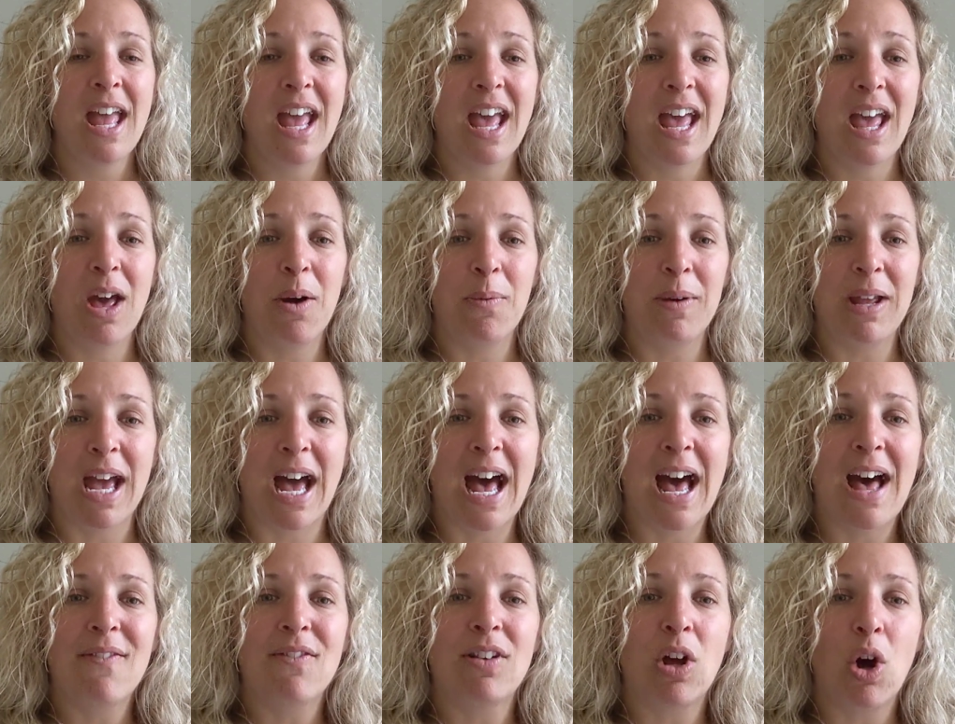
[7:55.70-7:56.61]
And we
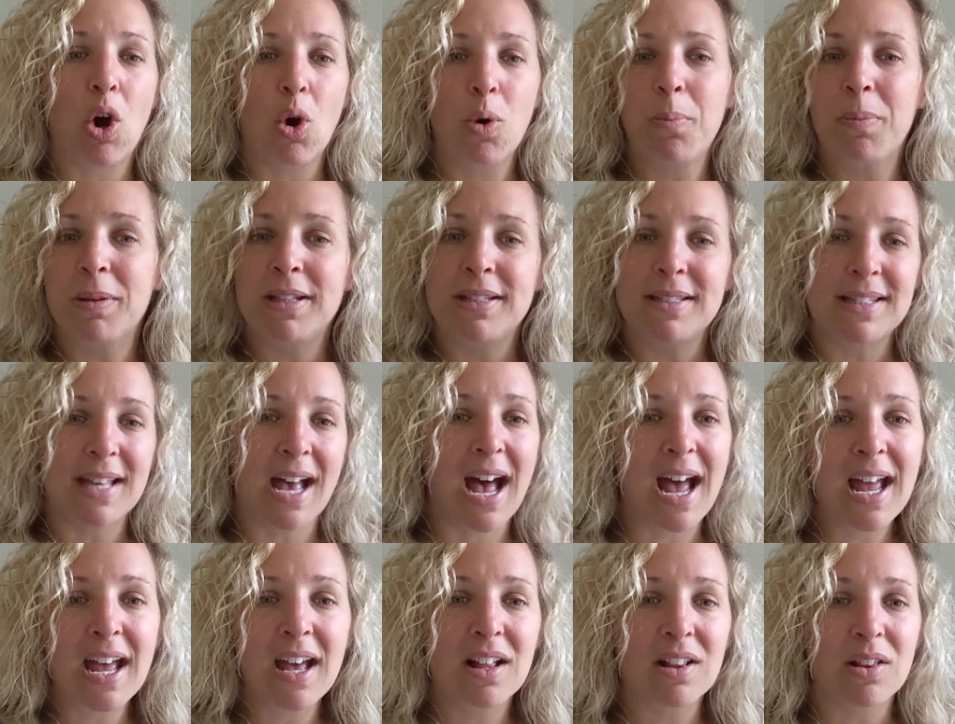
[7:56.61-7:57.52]
have an open
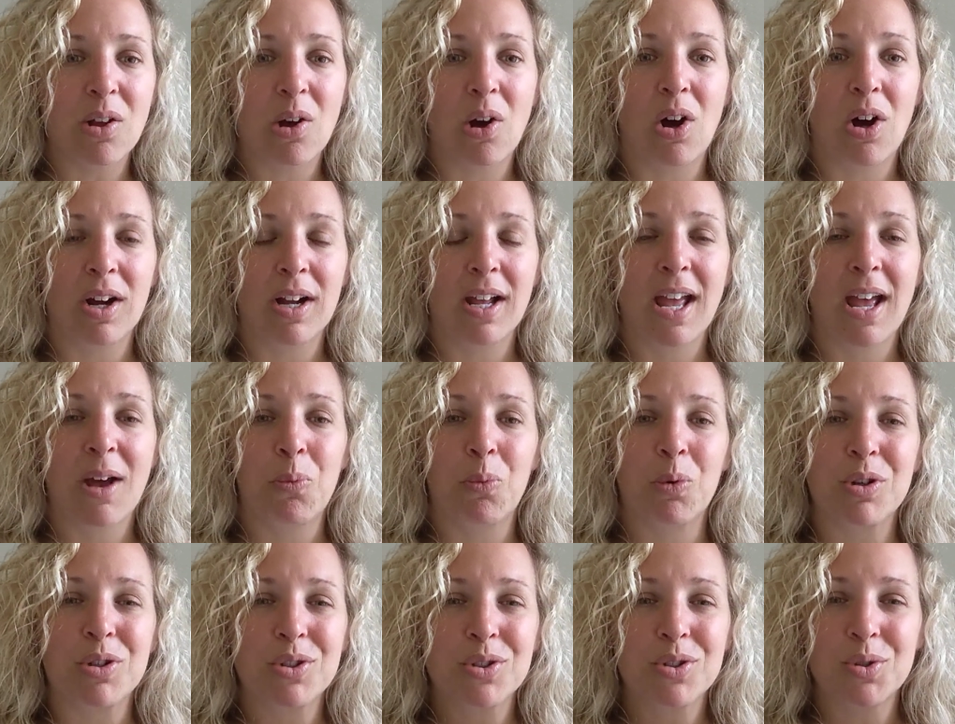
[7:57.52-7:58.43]
dialogue, and
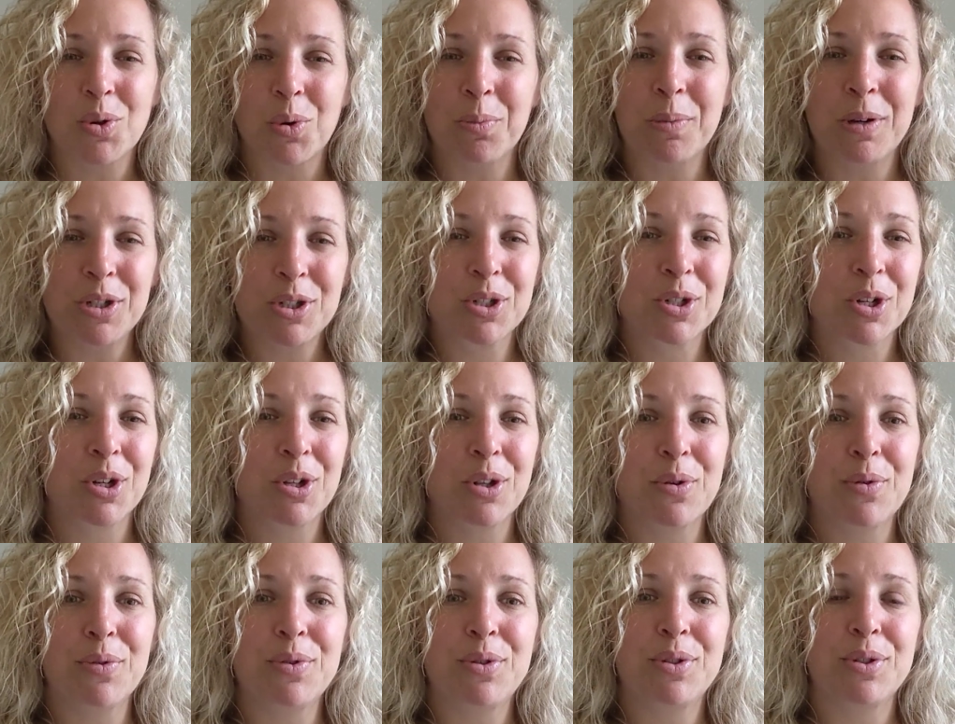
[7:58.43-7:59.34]
we're so much
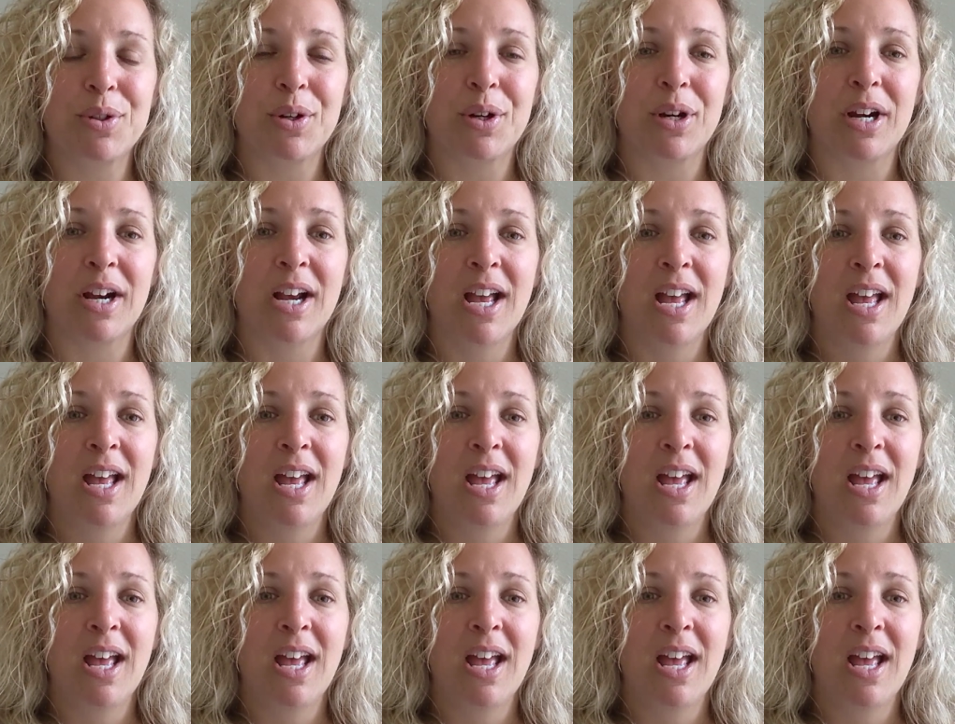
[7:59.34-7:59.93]
closer